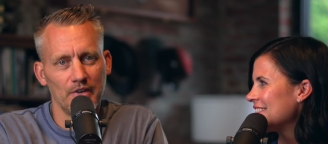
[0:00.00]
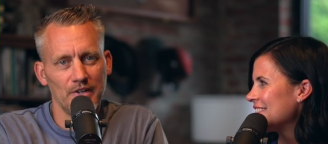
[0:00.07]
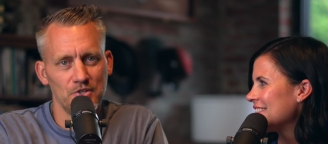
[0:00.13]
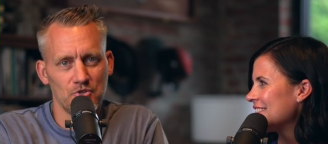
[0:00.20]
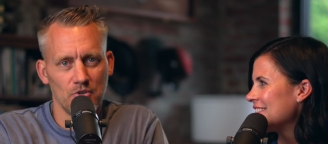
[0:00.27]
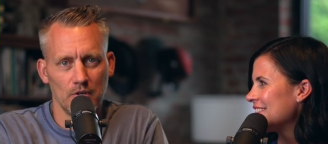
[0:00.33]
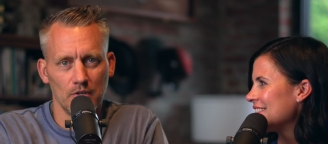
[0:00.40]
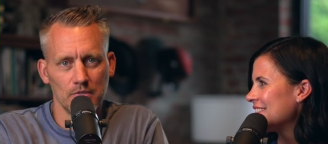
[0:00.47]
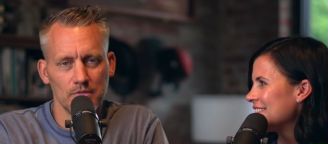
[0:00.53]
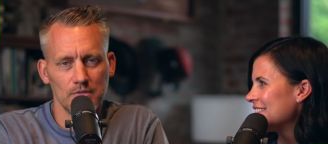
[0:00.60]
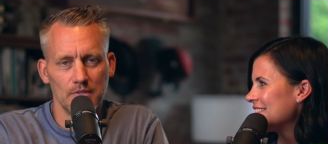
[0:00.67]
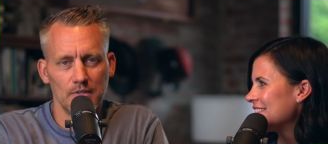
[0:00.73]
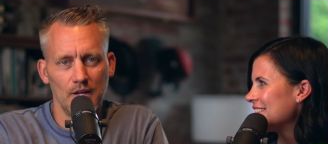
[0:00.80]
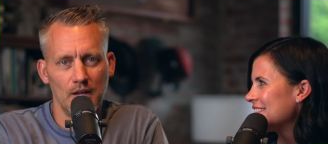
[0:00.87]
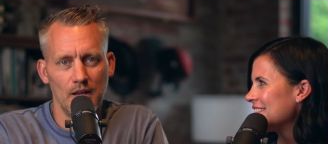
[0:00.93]
Speaker 1: intro,
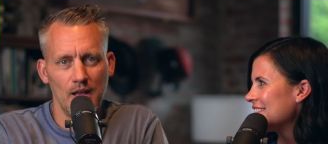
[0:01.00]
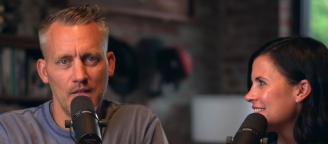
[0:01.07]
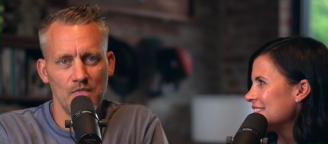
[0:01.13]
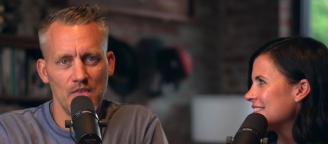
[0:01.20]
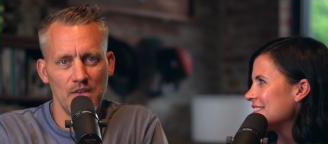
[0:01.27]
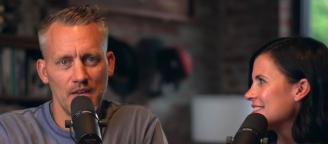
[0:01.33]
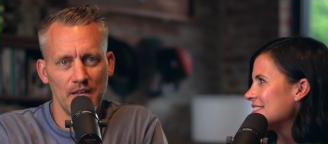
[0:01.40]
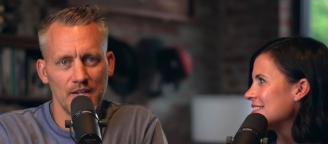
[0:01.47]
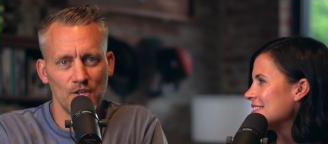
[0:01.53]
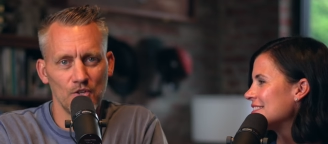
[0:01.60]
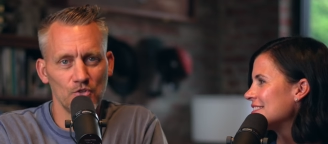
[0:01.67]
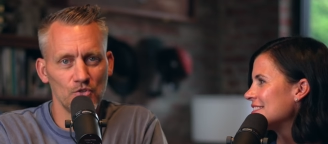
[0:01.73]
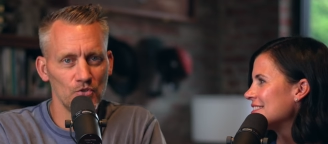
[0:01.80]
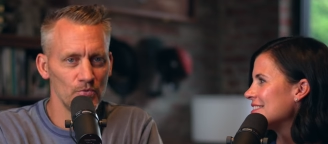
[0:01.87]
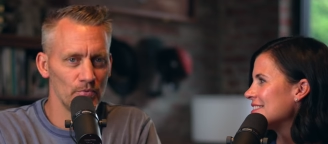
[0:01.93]
and then
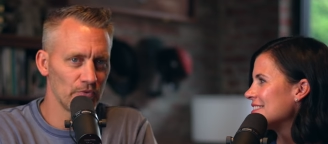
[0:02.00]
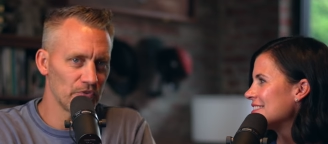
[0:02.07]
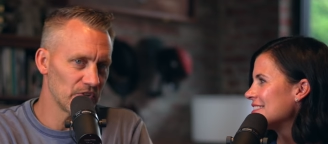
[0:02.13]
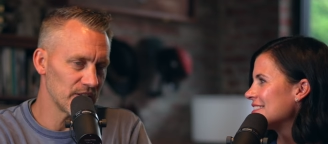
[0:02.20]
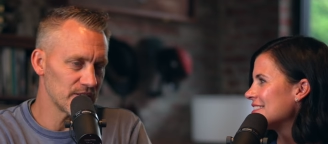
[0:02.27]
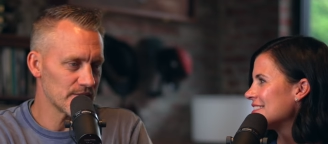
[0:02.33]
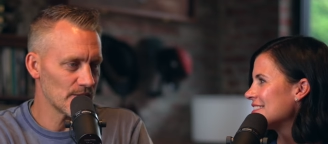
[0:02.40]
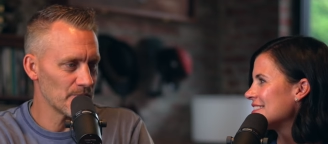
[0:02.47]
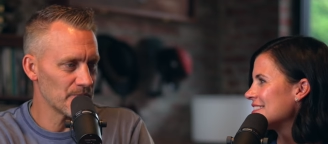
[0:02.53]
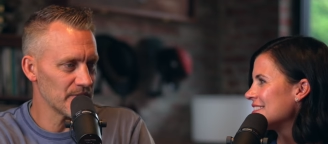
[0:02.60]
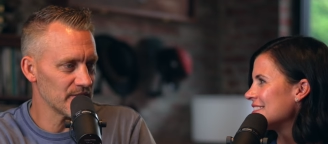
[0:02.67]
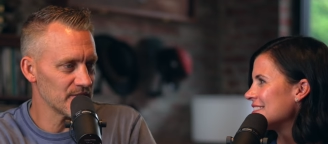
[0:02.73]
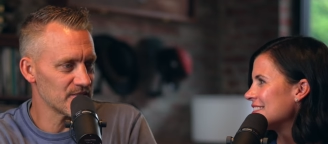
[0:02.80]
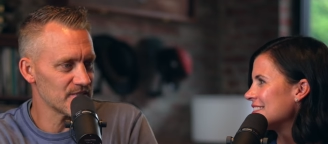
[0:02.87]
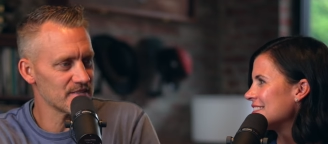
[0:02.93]
you will say
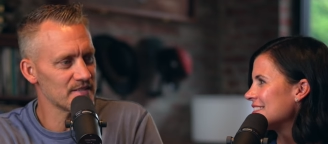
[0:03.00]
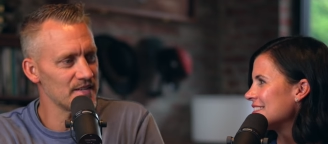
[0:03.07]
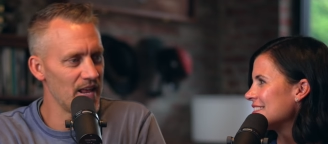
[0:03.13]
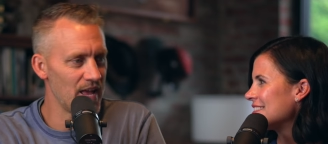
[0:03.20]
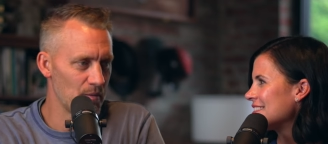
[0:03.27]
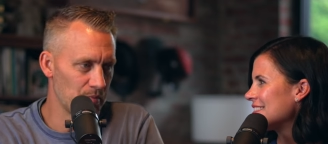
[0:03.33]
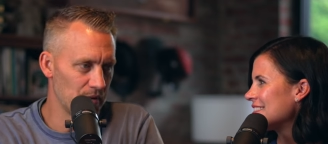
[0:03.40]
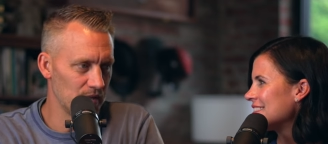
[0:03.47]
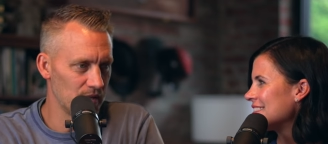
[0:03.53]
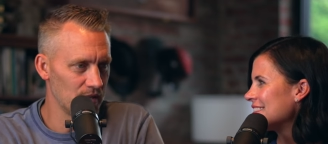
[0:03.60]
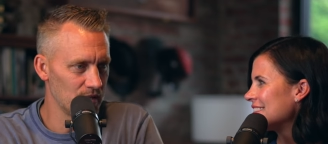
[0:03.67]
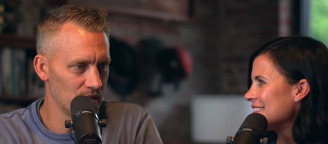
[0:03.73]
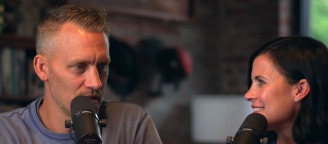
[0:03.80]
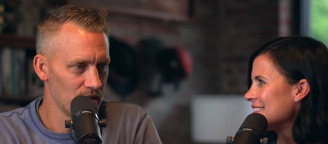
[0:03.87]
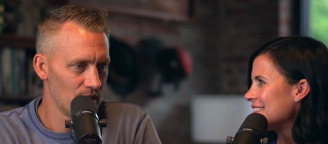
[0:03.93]
something
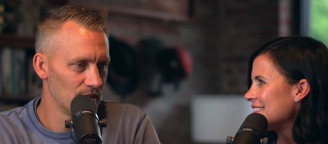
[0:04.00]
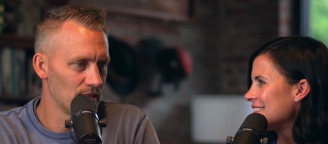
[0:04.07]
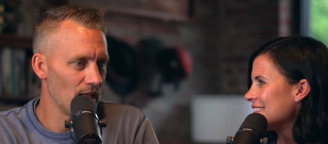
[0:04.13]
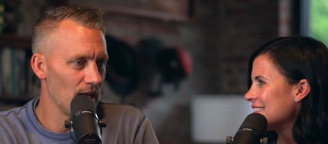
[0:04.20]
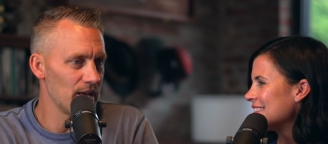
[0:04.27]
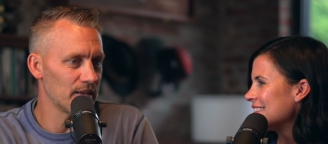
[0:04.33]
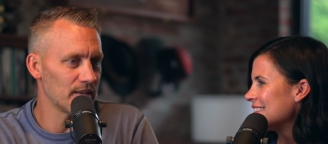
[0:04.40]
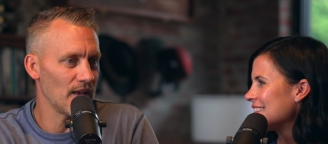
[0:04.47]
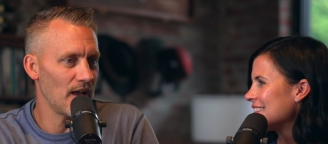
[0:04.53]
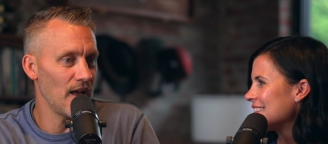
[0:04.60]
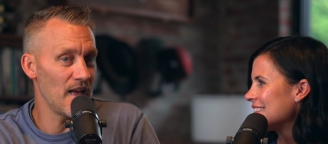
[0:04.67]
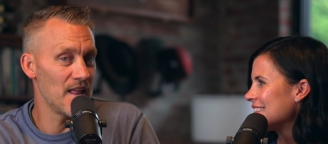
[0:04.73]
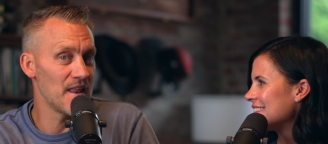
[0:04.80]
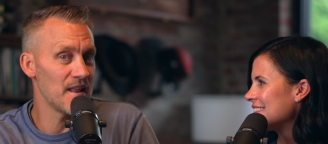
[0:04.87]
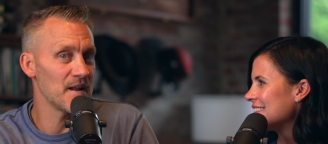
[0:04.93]
snappy, like,
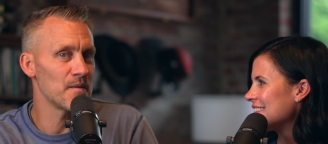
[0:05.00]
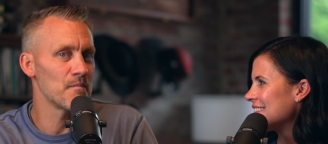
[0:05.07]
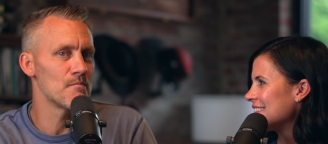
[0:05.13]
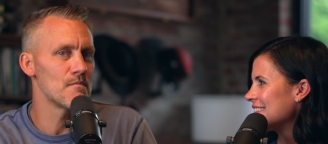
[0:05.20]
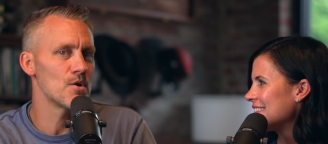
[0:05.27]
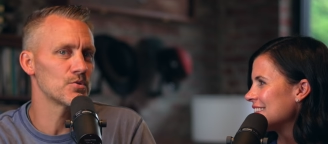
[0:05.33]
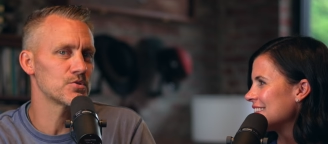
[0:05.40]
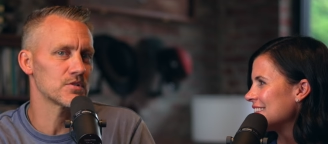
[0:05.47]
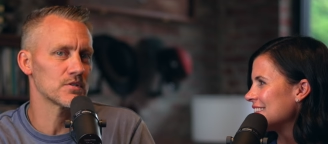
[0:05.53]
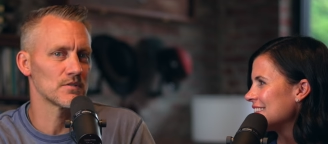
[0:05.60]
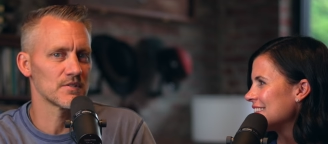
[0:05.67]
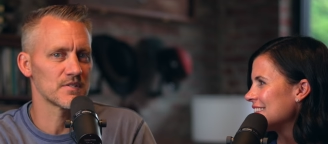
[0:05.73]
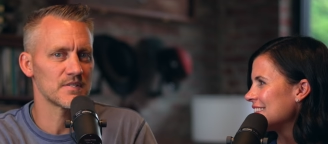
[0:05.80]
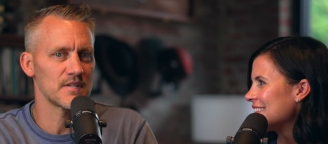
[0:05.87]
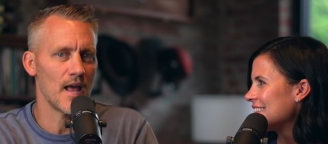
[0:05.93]
and then
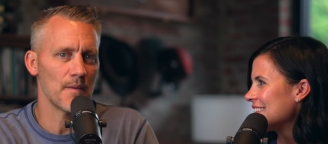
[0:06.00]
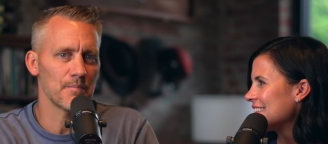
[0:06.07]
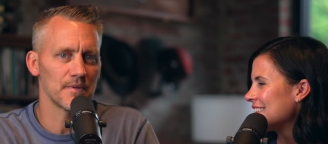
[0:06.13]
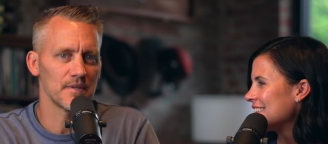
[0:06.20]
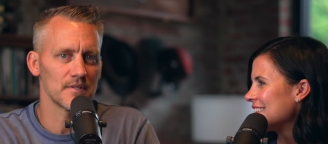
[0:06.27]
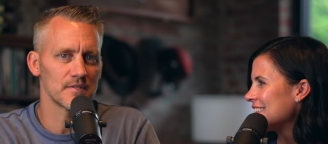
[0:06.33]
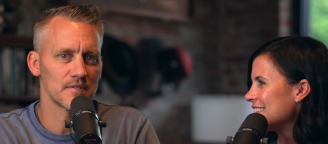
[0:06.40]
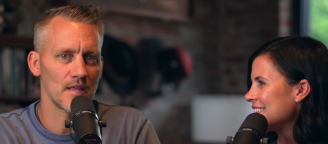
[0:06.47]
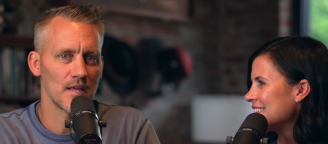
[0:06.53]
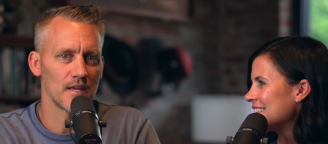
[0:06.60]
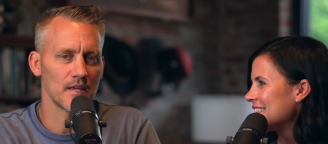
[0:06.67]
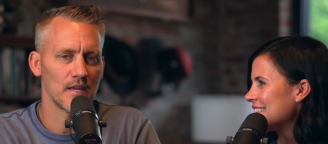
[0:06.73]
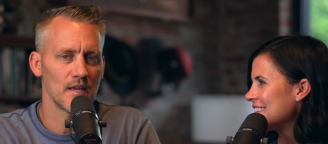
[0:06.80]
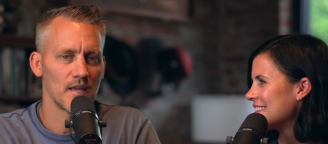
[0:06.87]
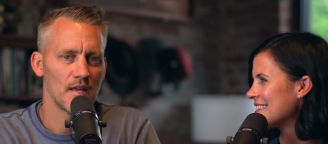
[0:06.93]
emotional snappiness,
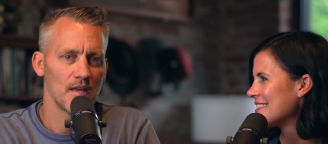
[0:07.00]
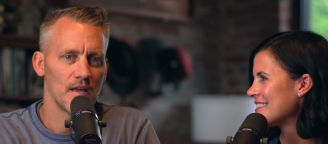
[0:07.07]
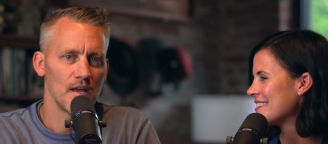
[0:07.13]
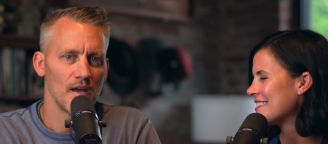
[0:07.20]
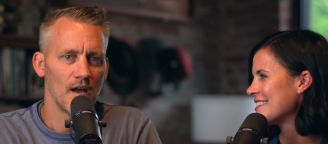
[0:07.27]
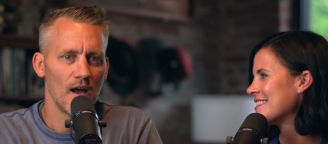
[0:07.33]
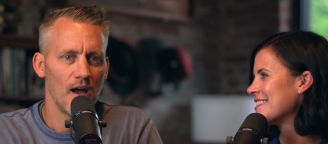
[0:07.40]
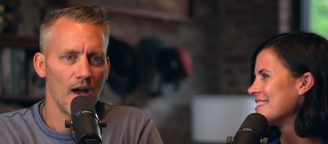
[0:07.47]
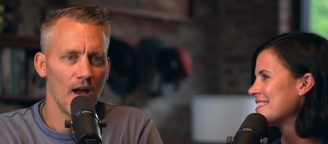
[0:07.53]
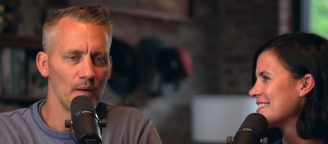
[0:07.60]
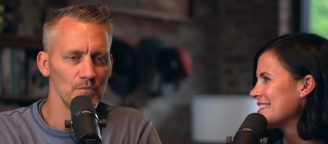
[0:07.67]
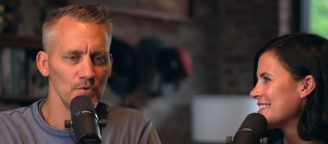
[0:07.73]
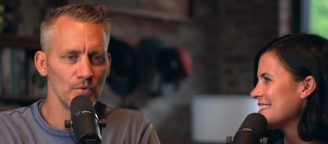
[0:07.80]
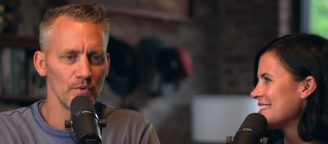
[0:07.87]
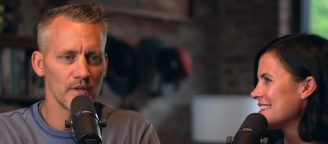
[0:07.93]
like,
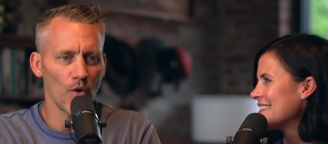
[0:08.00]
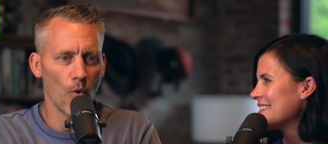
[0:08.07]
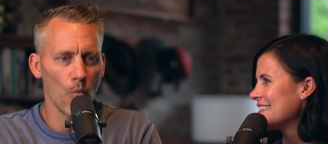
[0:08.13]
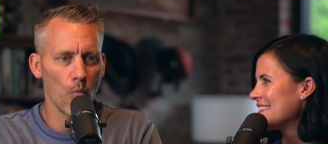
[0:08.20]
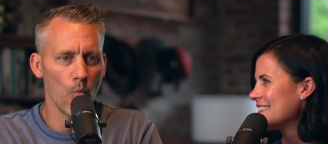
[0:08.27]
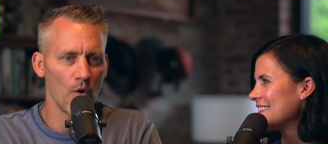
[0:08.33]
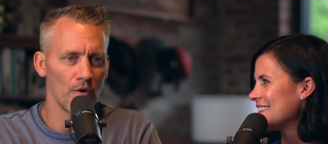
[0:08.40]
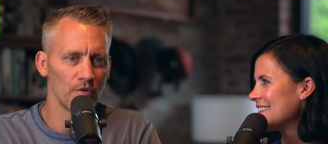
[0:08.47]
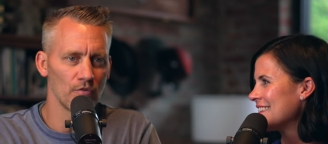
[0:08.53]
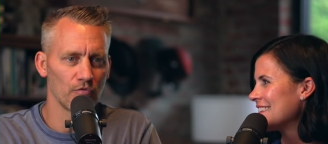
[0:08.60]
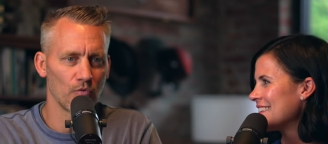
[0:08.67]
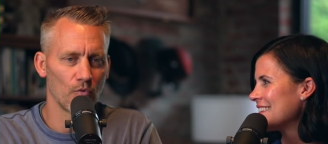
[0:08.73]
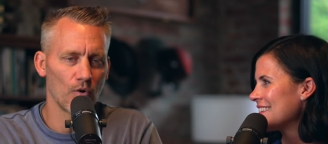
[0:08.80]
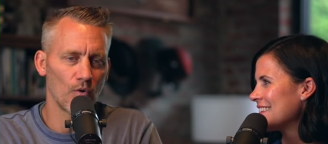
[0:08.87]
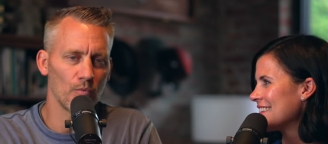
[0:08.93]
I'm doing
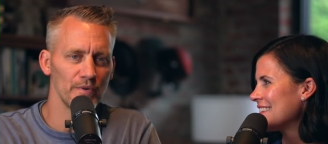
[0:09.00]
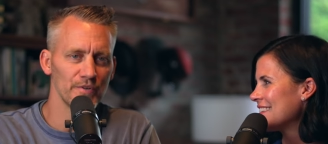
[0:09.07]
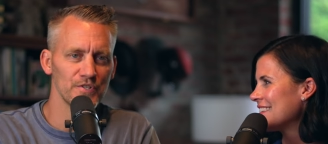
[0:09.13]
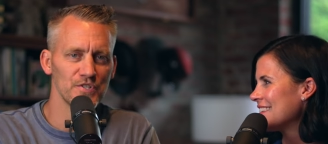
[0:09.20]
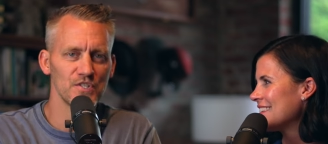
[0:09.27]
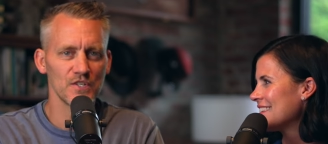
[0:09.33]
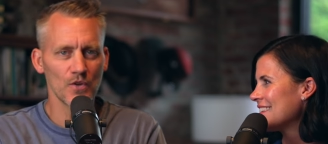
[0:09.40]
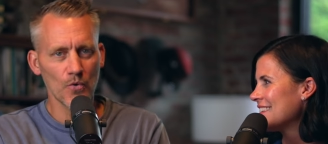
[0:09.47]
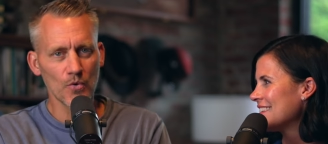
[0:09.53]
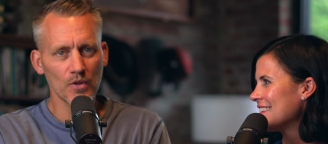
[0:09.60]
wonderful, or we're so